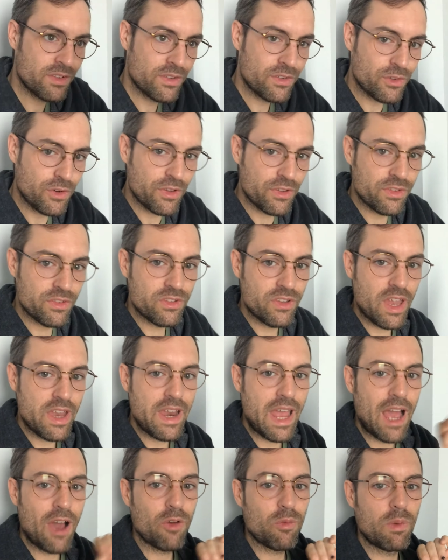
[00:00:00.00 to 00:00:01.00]
sort of zen
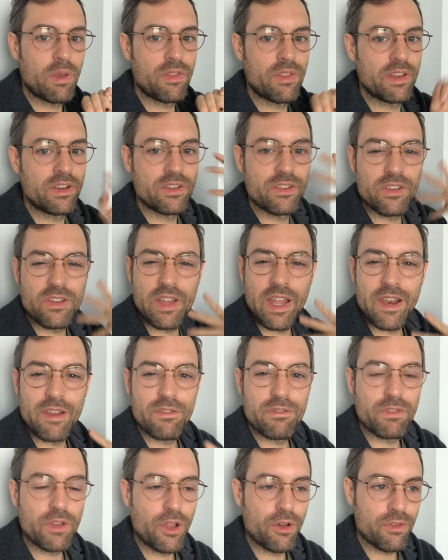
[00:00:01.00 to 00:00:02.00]
out with it, just let it
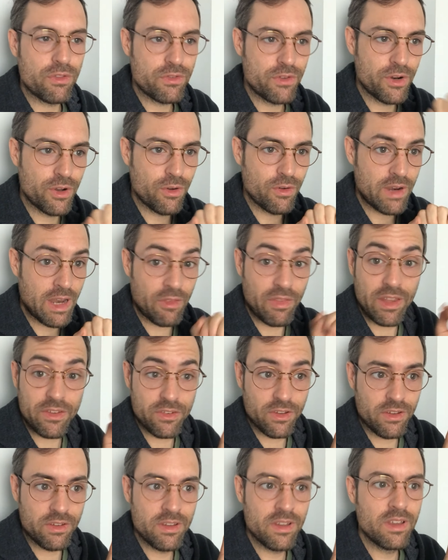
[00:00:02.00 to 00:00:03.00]
flow through. Now, that's
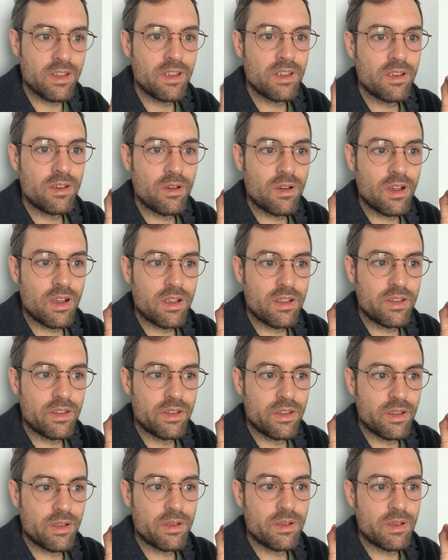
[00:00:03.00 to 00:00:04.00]
a
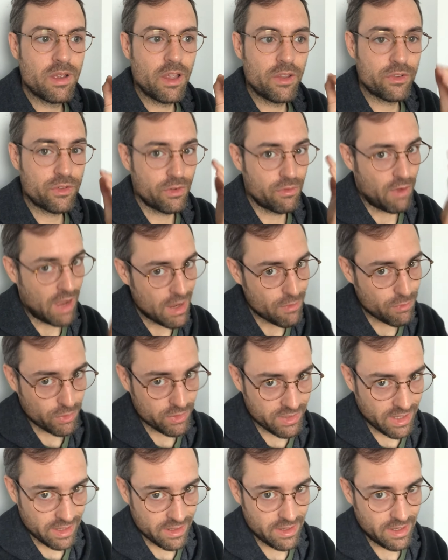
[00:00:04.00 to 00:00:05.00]
survival
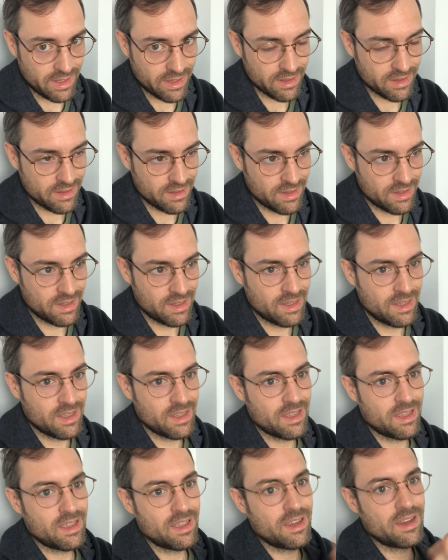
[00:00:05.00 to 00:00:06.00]
technique.
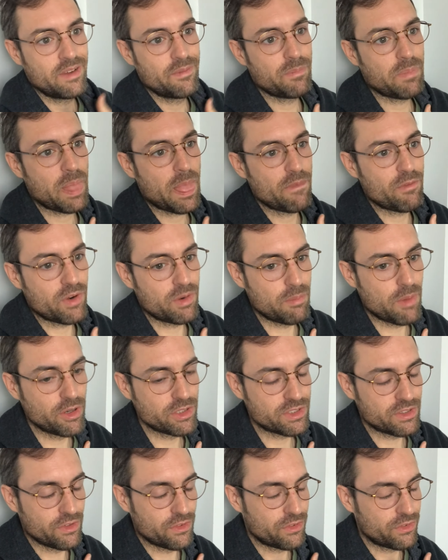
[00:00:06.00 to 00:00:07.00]
If an
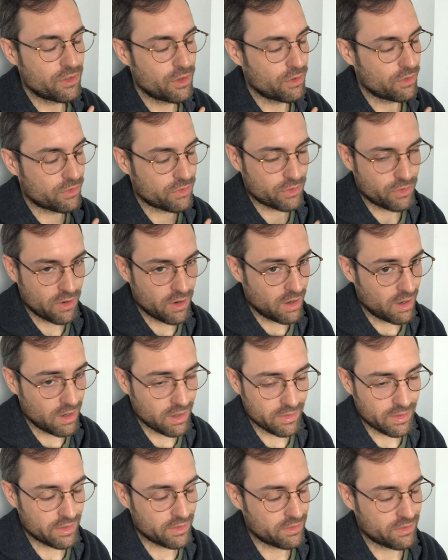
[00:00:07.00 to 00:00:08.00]
emotion is so strong
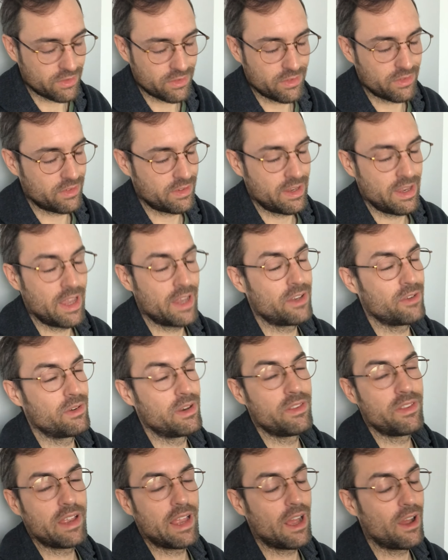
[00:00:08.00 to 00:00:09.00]
that it's just, you can't do
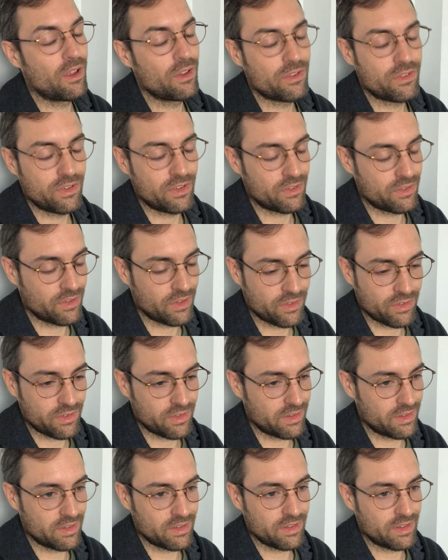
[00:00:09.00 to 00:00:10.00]
anything else, it's just
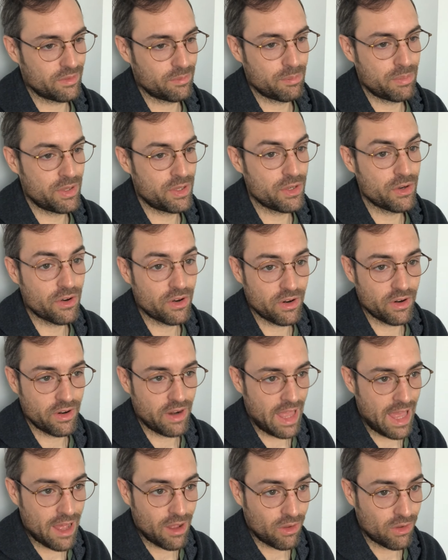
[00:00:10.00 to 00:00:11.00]
pure
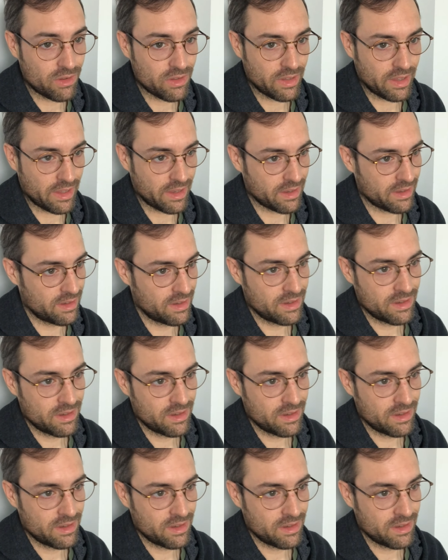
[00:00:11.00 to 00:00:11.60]
hell, like,